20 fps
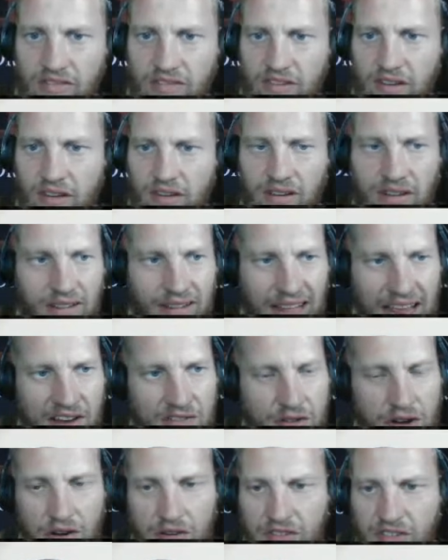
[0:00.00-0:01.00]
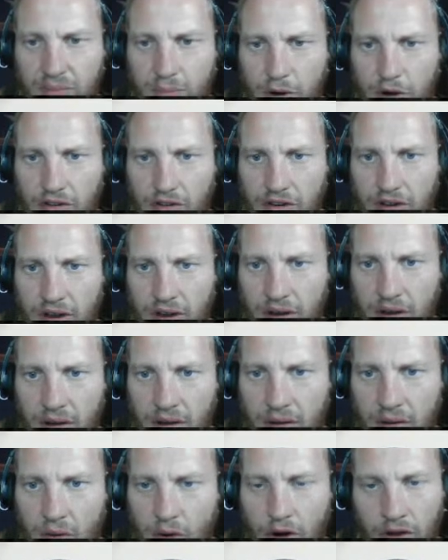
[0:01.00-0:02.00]
the Land Raider Spartan,
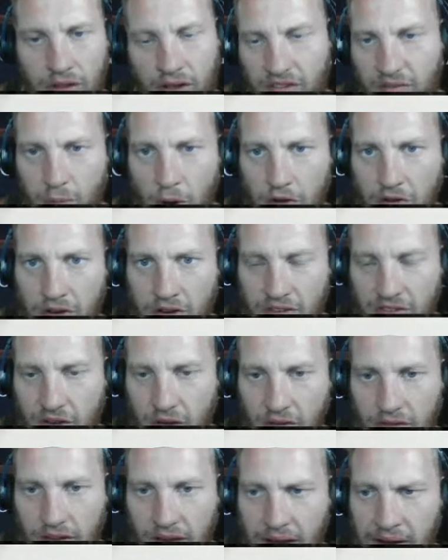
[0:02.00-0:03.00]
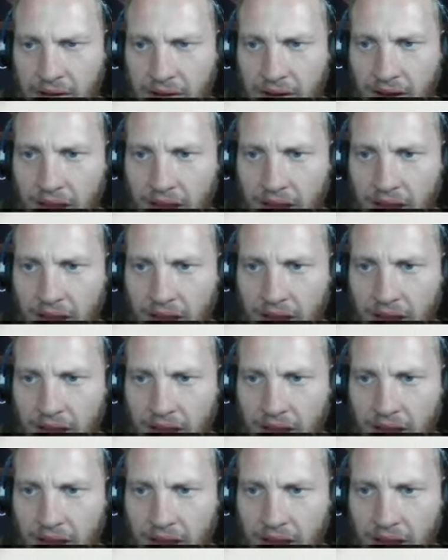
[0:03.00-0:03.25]
or the Spartan Assault Tank,